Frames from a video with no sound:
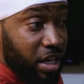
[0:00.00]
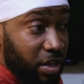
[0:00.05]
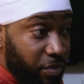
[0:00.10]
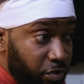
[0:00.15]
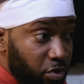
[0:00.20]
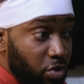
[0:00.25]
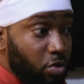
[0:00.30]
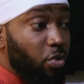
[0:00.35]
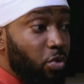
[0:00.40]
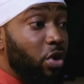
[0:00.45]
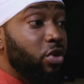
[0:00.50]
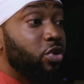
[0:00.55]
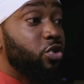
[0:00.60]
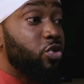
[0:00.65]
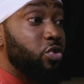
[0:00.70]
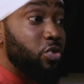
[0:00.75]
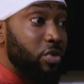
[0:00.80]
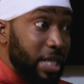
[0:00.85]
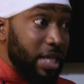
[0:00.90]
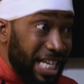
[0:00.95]
If you
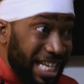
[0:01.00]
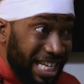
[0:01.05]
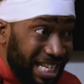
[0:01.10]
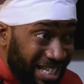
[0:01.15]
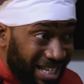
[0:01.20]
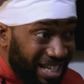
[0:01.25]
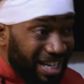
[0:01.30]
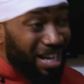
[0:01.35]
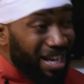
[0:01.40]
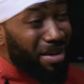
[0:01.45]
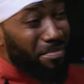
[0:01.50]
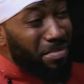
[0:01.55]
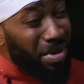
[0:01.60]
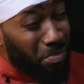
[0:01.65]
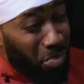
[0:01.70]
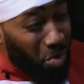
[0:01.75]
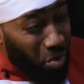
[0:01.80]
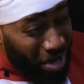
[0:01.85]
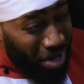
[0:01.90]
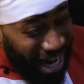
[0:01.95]
want to eat,
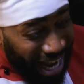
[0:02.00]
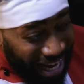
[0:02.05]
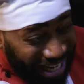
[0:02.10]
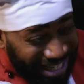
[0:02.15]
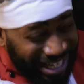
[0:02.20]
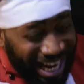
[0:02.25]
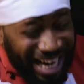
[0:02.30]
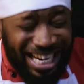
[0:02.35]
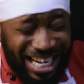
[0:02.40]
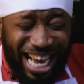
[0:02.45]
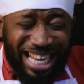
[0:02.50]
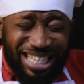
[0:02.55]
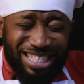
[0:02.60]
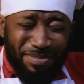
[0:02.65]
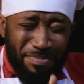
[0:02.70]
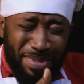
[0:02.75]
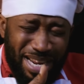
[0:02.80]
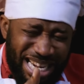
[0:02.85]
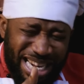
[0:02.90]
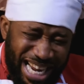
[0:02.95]
be polite and
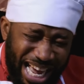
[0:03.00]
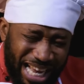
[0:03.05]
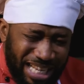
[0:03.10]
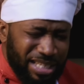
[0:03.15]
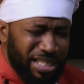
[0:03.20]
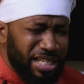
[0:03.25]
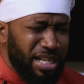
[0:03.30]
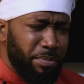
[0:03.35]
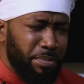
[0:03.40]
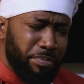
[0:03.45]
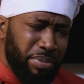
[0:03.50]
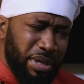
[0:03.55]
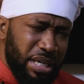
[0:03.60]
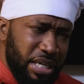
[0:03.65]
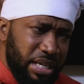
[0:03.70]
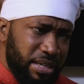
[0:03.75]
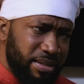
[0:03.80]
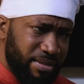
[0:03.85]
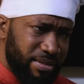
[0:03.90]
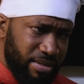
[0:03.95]
ask me nicely,
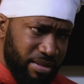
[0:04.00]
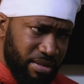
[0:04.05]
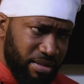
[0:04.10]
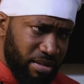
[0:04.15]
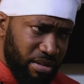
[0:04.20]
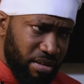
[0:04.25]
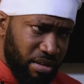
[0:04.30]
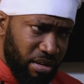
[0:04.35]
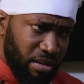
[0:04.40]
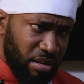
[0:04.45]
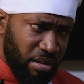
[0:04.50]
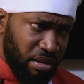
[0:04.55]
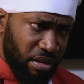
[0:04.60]
please.